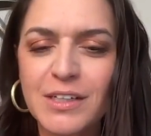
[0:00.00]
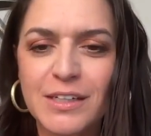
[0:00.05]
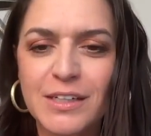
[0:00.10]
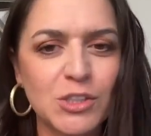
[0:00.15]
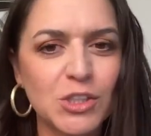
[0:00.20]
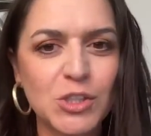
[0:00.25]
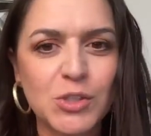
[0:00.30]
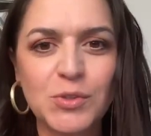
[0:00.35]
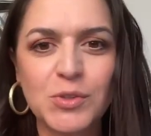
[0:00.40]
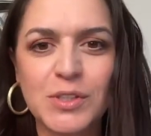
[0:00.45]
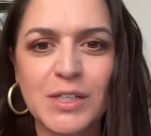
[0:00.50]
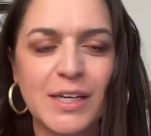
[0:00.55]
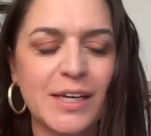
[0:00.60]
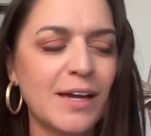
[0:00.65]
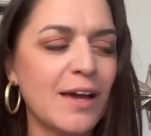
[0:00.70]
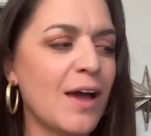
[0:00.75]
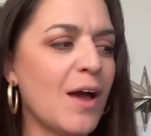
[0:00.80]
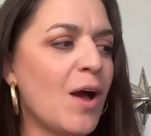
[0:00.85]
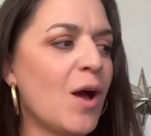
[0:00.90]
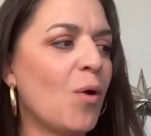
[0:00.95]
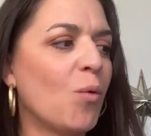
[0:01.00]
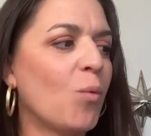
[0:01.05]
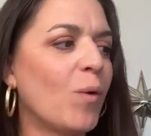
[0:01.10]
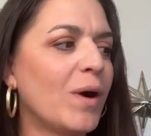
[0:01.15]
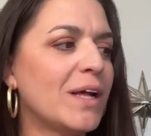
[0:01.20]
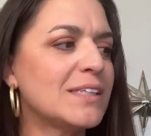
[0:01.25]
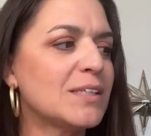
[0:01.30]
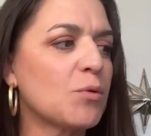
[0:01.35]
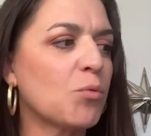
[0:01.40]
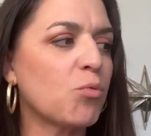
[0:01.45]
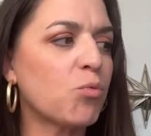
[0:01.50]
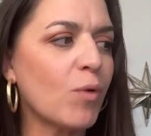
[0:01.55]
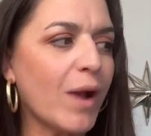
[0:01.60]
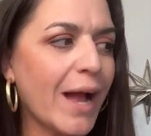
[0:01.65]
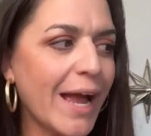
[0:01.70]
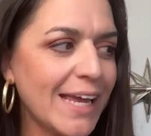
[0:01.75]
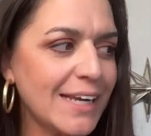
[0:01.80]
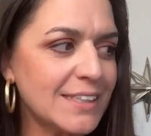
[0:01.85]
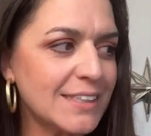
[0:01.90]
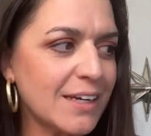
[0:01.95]
It's choosing what's
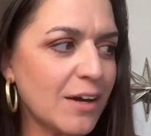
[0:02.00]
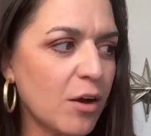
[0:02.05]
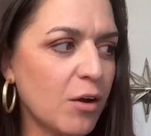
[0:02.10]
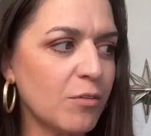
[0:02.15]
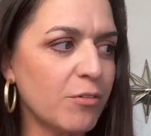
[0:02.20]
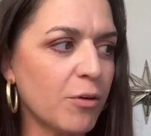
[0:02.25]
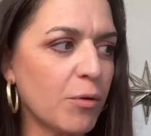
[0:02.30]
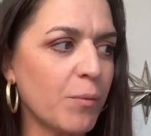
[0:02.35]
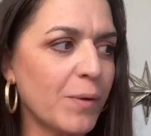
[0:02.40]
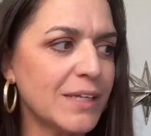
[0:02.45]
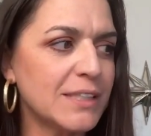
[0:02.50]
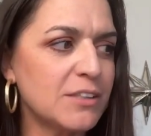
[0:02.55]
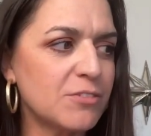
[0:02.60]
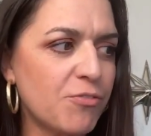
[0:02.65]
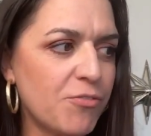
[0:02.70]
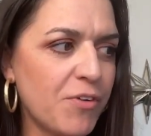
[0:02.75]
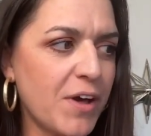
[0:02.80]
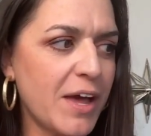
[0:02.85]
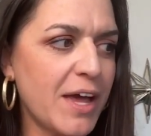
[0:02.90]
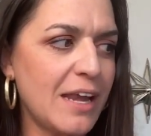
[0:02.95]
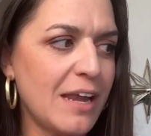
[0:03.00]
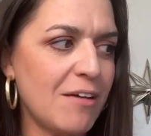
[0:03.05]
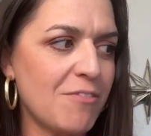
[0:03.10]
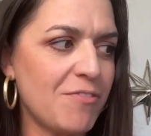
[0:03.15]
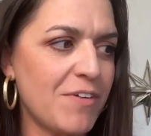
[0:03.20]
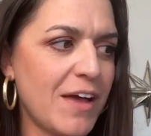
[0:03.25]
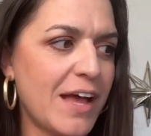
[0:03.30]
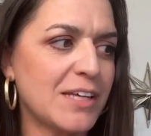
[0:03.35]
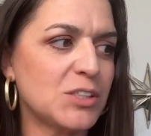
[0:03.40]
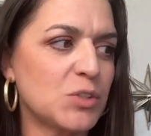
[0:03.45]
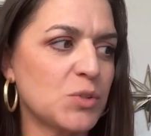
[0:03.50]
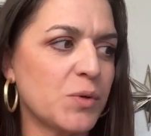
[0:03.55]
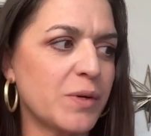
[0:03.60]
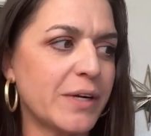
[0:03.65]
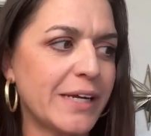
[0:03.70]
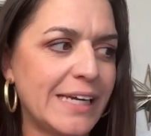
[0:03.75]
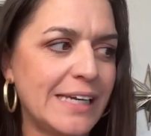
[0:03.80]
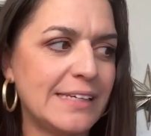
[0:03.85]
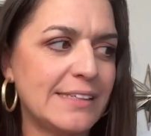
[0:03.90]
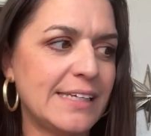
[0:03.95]
right over what's fun, fast, or
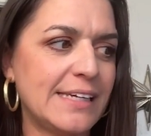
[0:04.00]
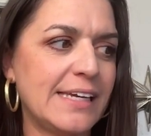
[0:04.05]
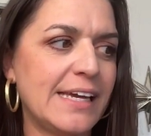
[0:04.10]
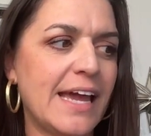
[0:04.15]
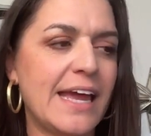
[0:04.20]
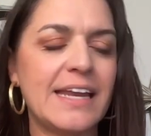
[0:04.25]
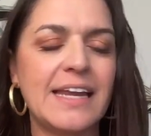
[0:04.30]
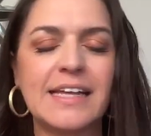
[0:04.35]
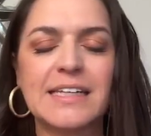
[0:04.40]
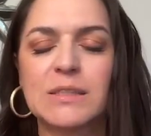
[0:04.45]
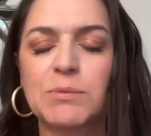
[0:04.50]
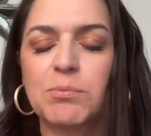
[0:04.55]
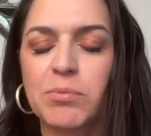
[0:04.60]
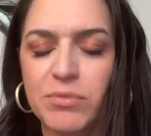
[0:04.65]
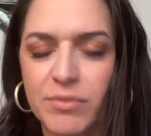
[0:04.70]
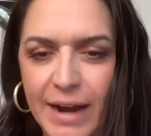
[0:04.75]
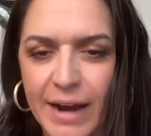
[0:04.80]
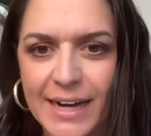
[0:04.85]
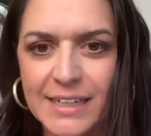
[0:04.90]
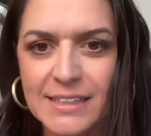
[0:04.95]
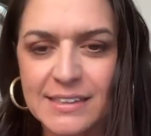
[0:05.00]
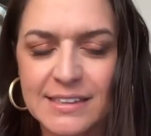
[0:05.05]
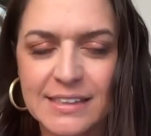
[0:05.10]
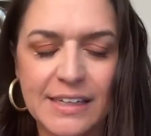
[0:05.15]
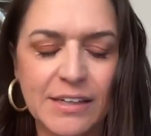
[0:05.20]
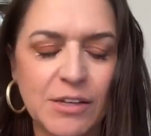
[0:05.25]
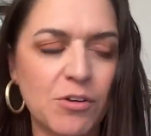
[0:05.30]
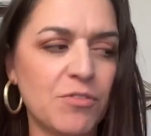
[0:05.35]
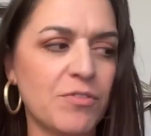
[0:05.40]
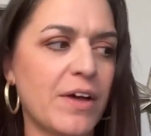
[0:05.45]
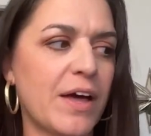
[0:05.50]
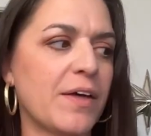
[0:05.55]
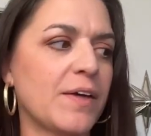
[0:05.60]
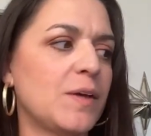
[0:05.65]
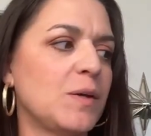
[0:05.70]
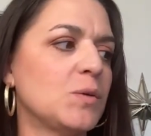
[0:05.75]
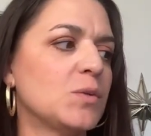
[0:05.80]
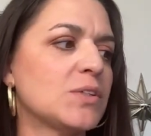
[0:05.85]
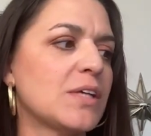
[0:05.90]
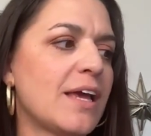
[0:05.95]
easy. And it's practicing your
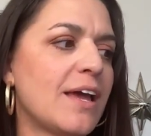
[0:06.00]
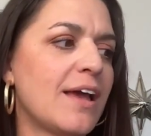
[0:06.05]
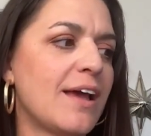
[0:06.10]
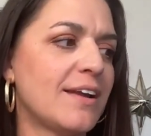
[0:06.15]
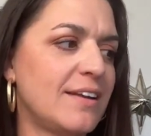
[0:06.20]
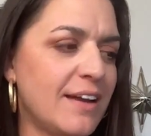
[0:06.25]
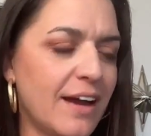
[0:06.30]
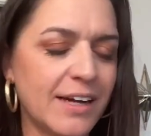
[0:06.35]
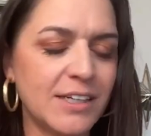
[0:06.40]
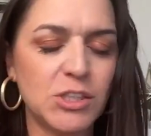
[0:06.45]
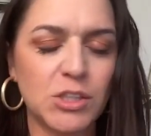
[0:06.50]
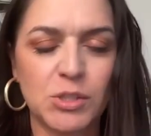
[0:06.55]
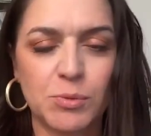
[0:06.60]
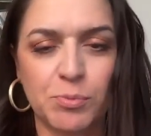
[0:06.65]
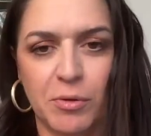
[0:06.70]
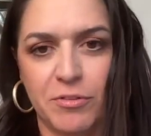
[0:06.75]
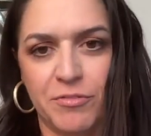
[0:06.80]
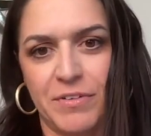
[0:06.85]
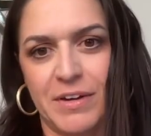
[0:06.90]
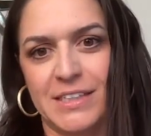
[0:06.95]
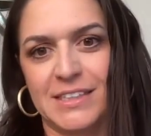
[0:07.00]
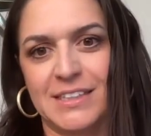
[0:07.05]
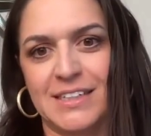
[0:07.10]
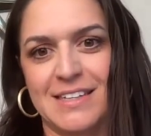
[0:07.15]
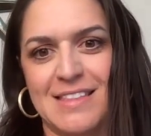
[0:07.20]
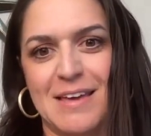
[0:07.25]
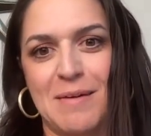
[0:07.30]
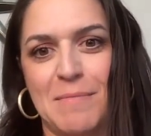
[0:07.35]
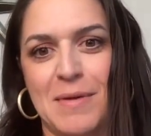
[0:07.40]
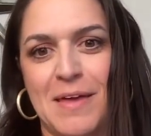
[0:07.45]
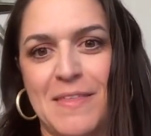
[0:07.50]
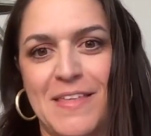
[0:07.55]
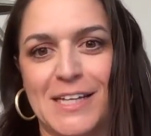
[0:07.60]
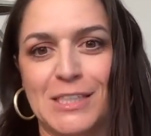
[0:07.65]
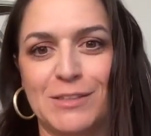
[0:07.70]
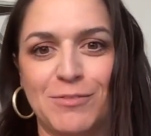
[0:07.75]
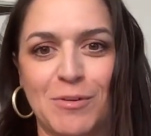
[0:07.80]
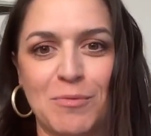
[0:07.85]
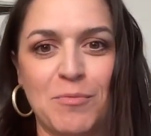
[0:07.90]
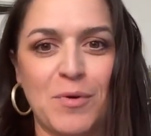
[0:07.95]
values, not just professing them. And
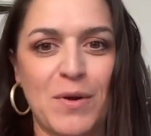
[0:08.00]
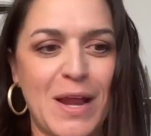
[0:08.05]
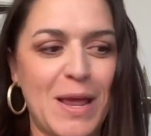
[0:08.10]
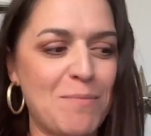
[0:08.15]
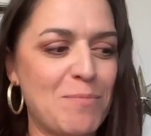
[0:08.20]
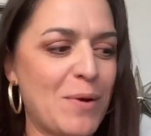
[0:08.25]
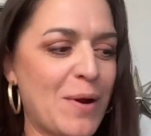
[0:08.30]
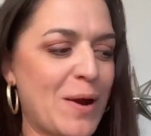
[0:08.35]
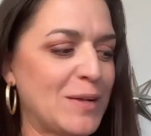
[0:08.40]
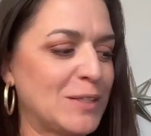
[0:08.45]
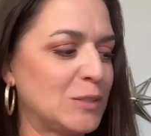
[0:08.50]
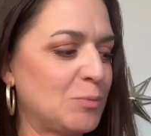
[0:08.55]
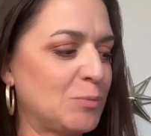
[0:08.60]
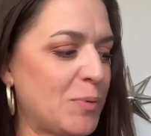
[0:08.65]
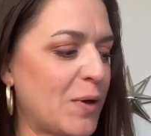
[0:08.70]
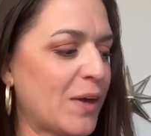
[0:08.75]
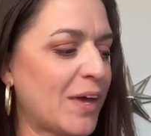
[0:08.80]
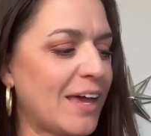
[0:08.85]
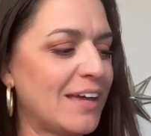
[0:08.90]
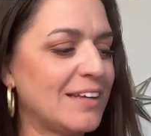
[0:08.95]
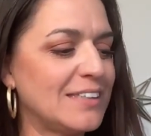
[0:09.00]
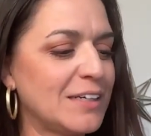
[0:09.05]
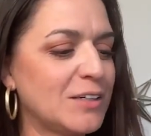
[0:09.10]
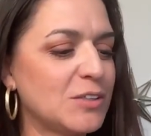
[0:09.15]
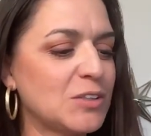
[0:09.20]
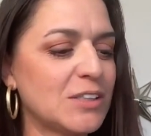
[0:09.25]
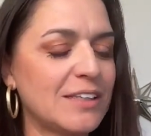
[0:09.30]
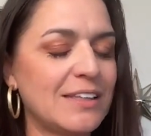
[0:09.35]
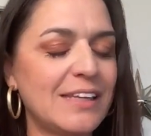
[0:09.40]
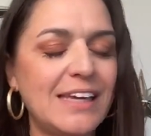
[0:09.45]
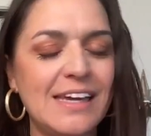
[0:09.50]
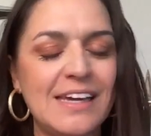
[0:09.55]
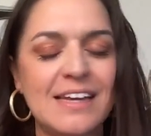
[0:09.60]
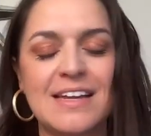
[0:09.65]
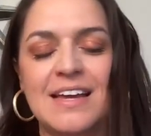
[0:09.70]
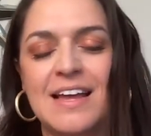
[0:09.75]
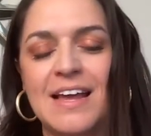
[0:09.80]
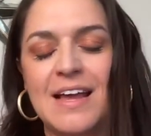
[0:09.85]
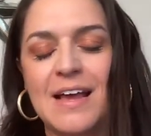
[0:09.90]
that's from Brene Brown's book, Dare to Lead.